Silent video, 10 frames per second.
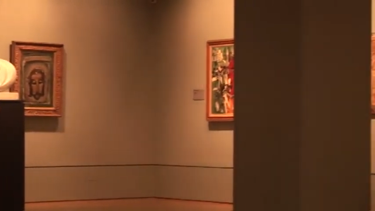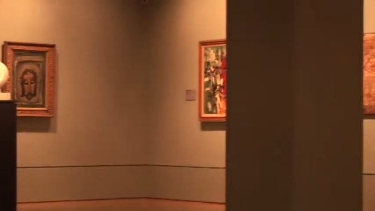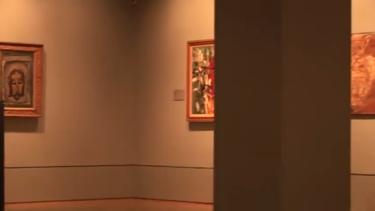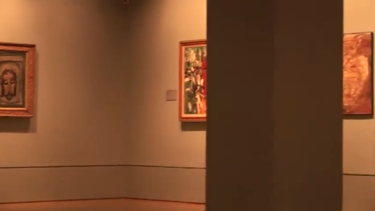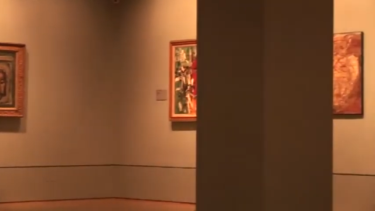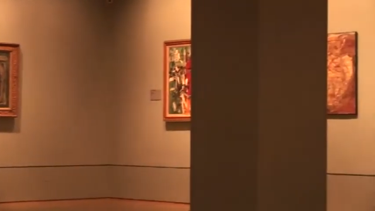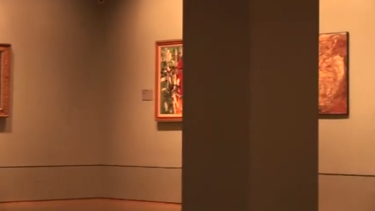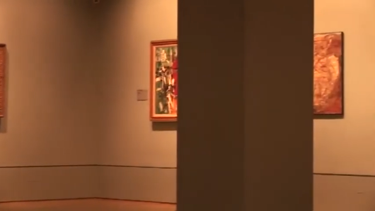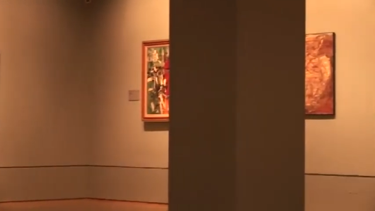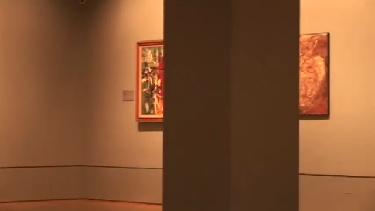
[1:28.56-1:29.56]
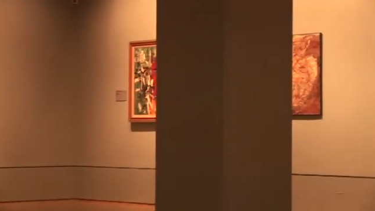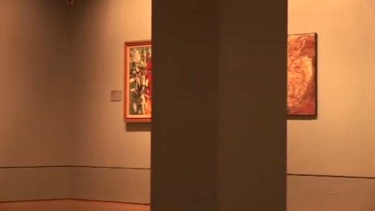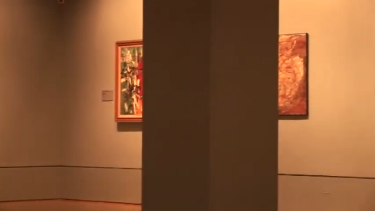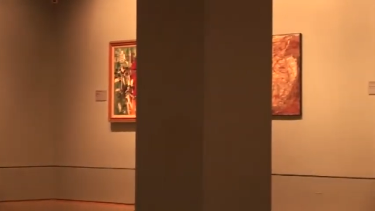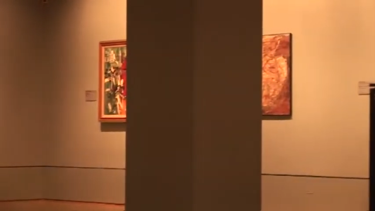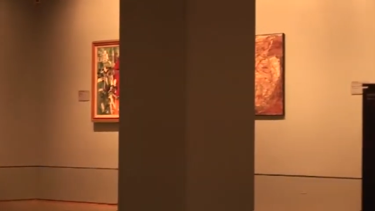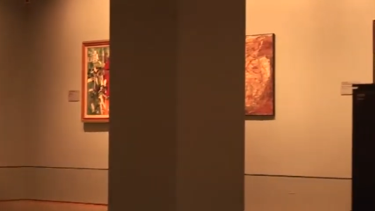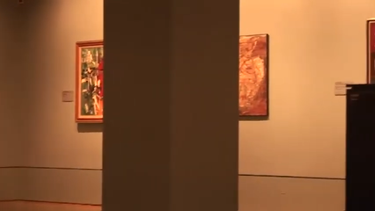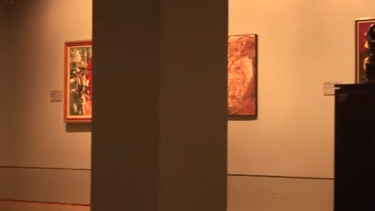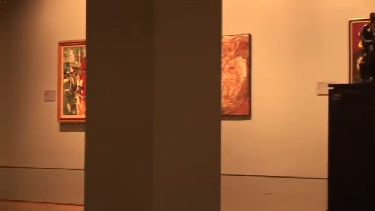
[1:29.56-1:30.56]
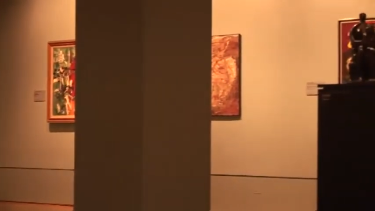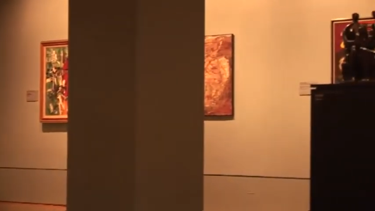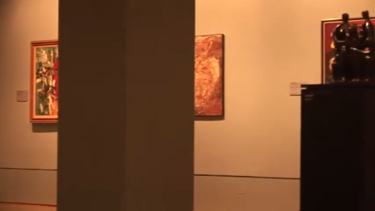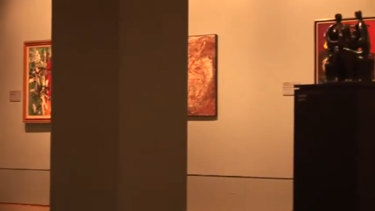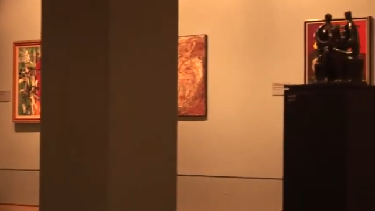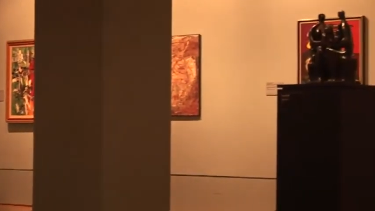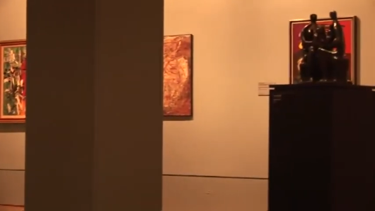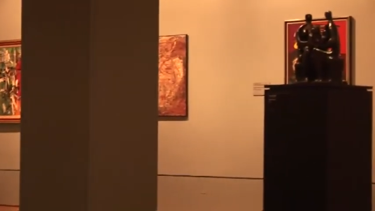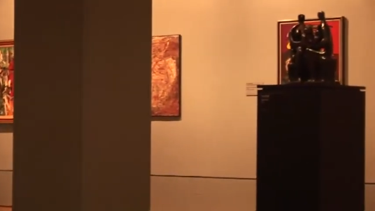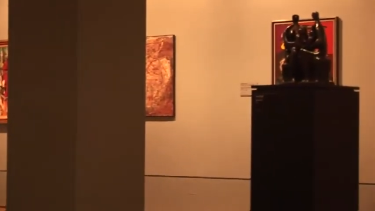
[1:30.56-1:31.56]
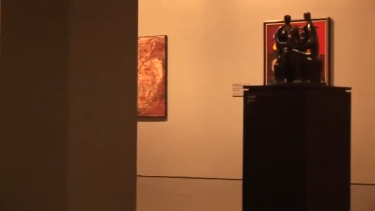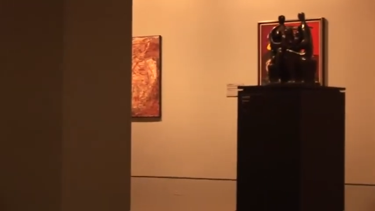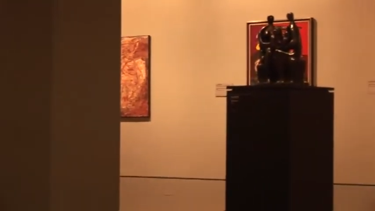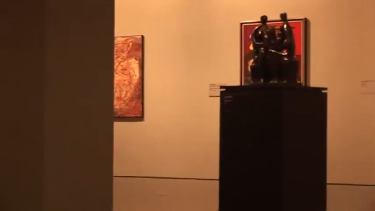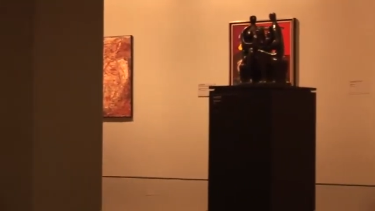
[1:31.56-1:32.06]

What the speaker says: Nobody's mouth can be seen.